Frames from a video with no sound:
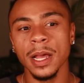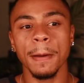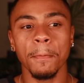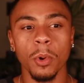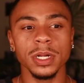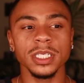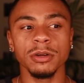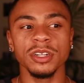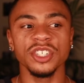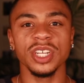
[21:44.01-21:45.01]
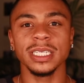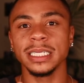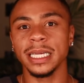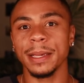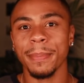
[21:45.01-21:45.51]
more so to just
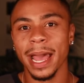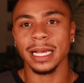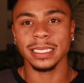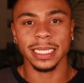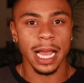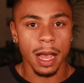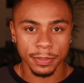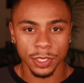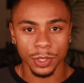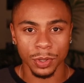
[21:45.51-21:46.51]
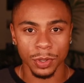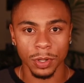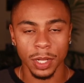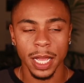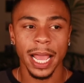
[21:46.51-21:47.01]
get past the obstacle.
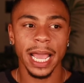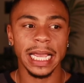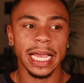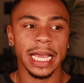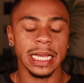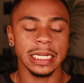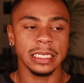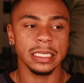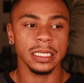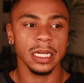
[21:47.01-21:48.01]
And